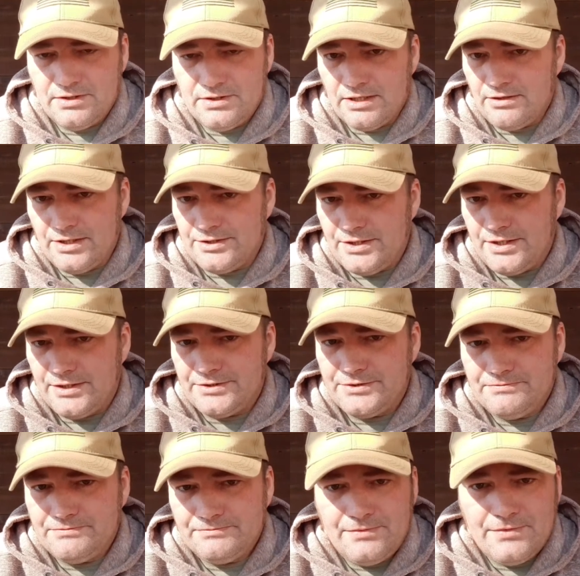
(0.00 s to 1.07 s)
I don't like cats.
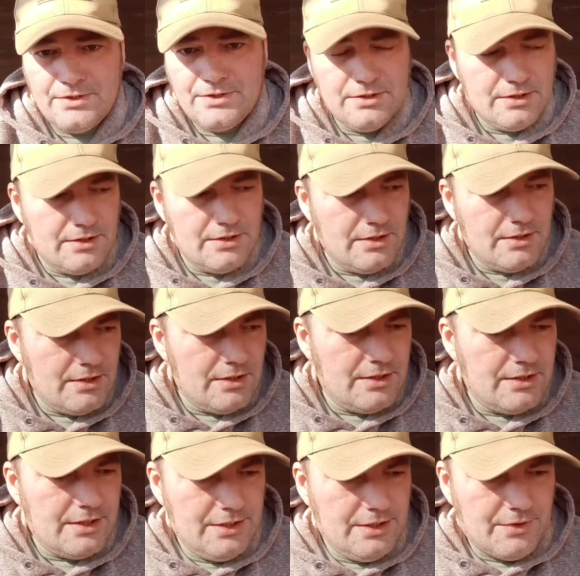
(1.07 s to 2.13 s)

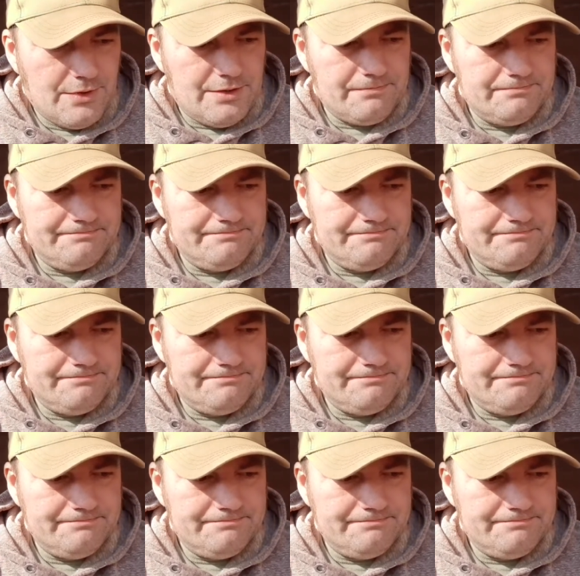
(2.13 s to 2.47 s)
Anyway,